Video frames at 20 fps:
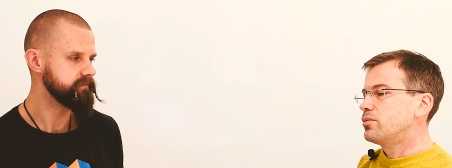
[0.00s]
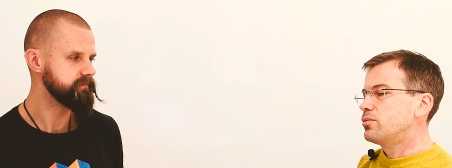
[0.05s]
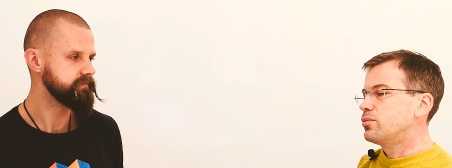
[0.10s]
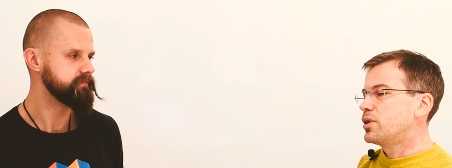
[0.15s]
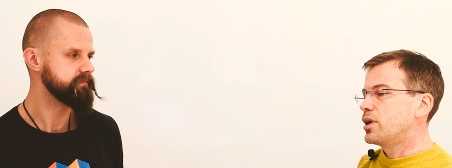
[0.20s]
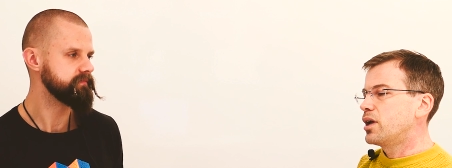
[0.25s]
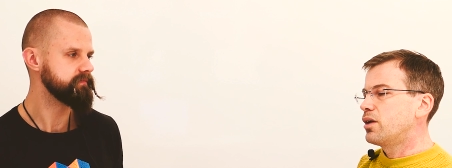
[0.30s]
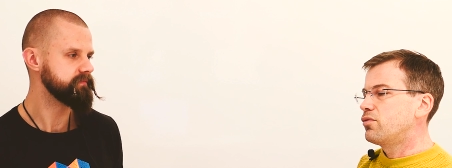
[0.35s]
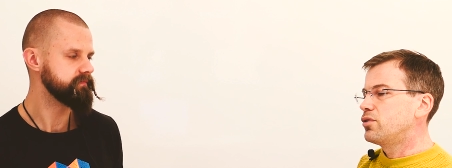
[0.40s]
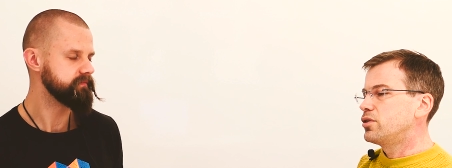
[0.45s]

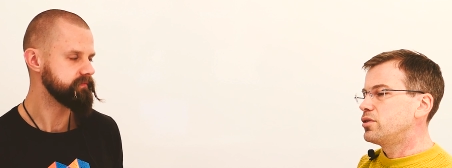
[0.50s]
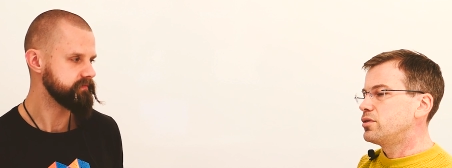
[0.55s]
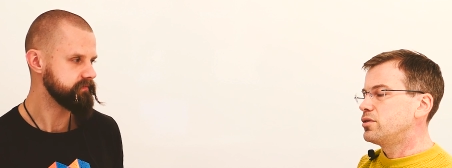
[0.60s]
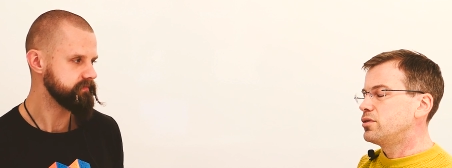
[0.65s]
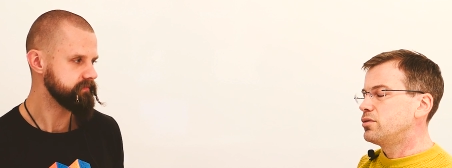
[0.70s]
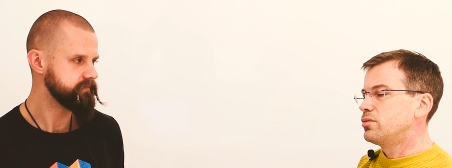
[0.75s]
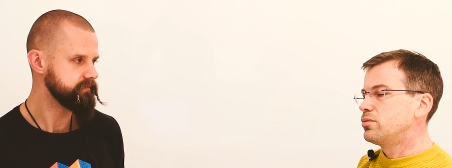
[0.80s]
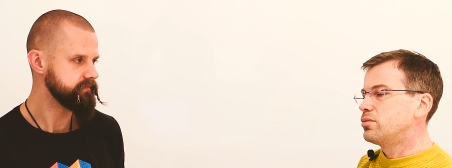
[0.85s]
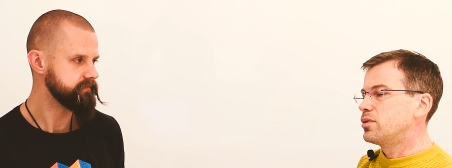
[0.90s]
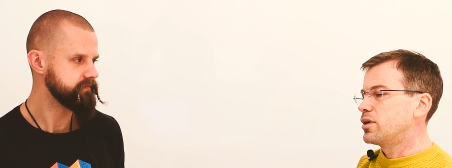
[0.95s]
Speaker 1: whenever you
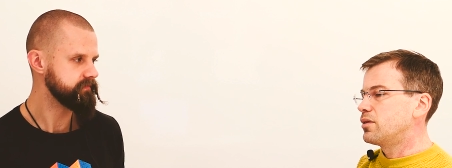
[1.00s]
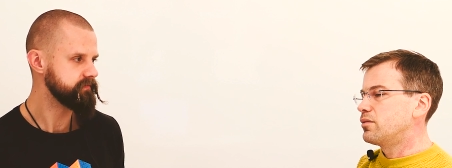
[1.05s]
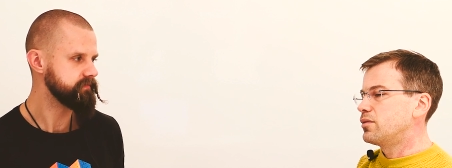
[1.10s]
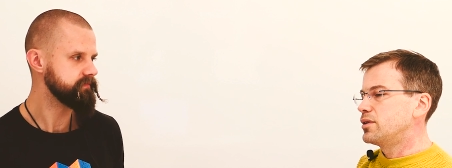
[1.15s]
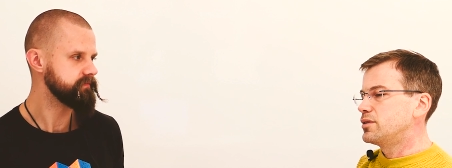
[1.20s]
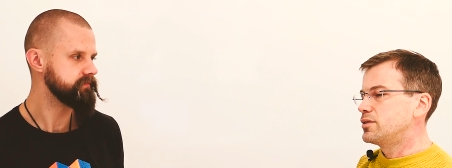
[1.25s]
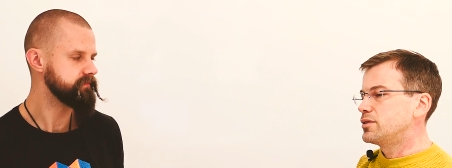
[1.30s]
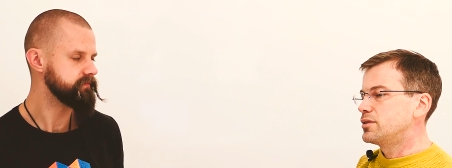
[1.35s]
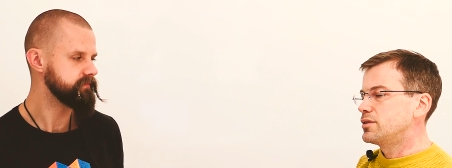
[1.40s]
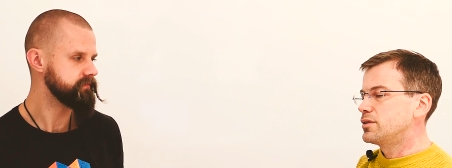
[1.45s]
do one of
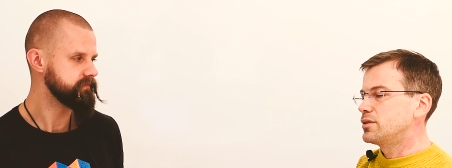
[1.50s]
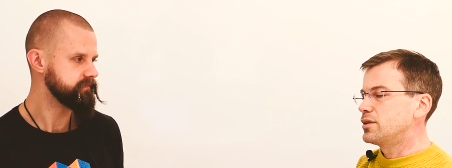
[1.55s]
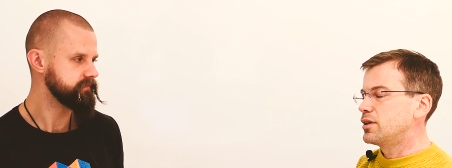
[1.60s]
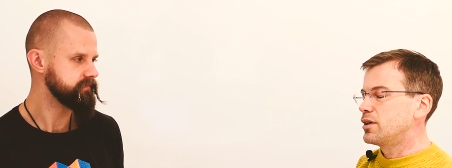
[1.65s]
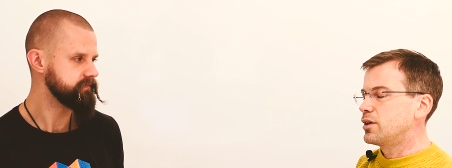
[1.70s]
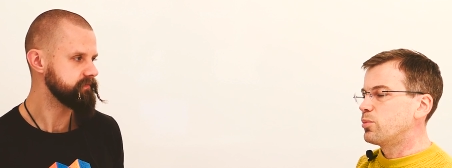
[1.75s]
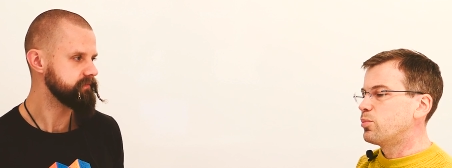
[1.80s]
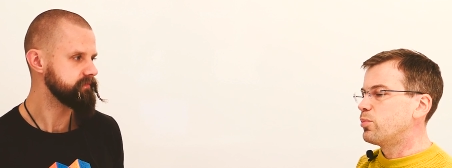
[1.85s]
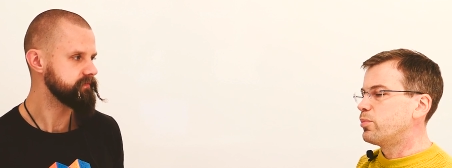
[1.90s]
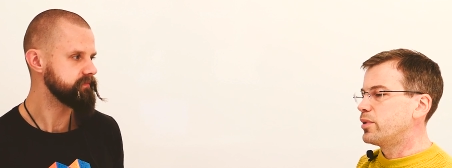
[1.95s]
these
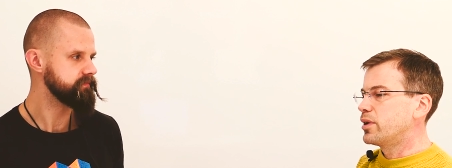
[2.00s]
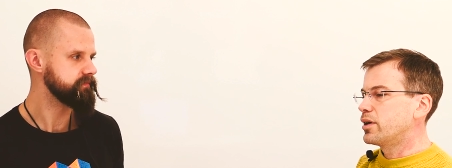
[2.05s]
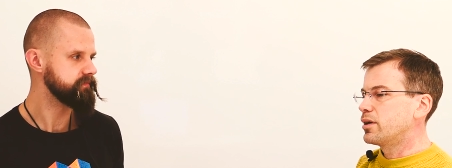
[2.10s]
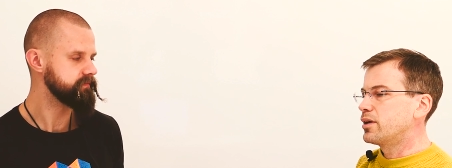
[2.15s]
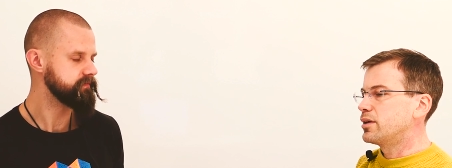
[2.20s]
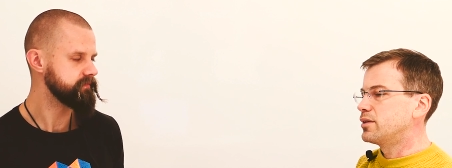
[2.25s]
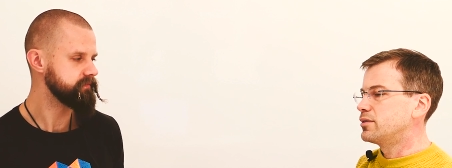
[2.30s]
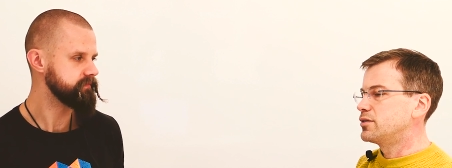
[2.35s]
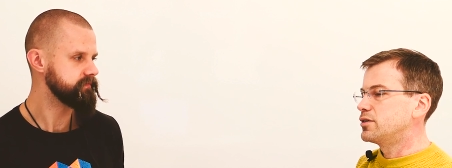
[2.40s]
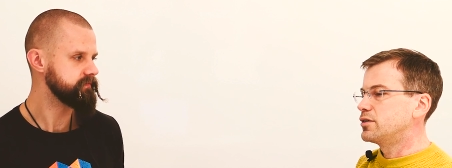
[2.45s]
like
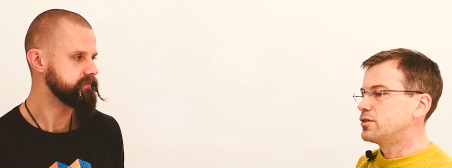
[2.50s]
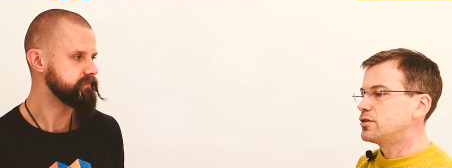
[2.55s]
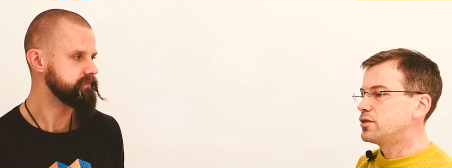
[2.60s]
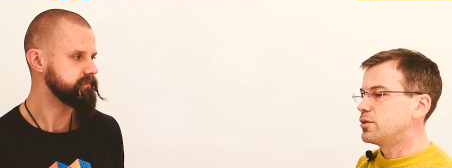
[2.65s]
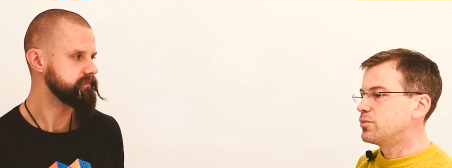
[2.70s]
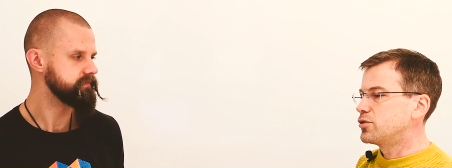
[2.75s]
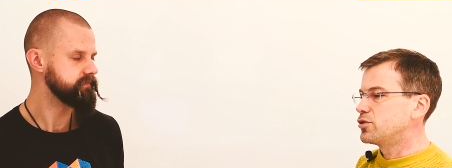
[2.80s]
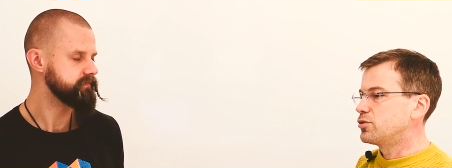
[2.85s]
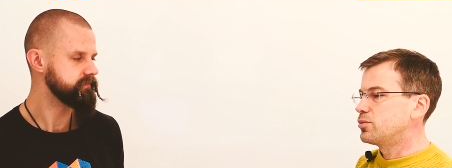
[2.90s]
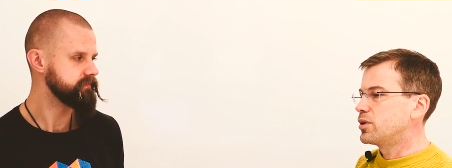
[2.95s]
plug-in
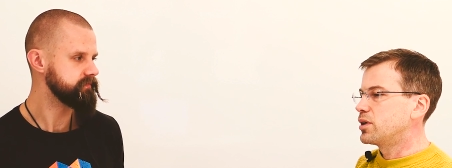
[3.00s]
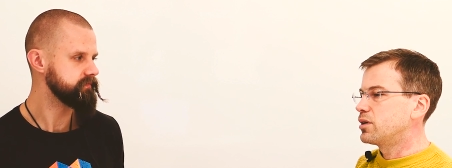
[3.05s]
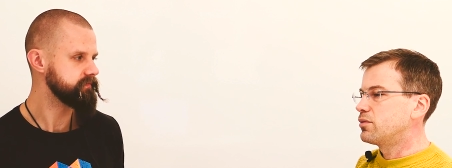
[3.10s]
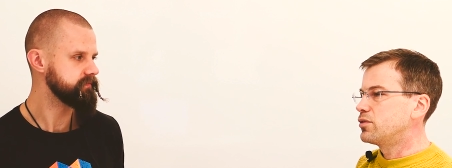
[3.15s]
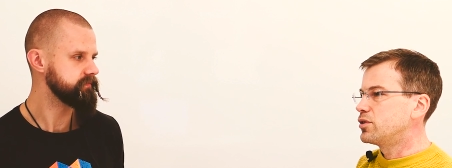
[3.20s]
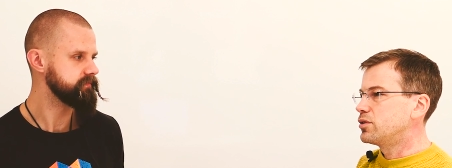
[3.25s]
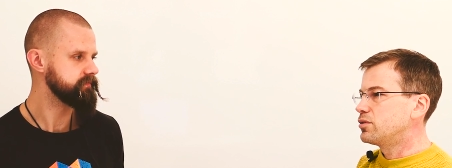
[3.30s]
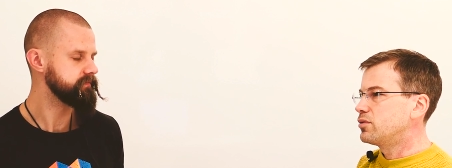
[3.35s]
systems or whatever,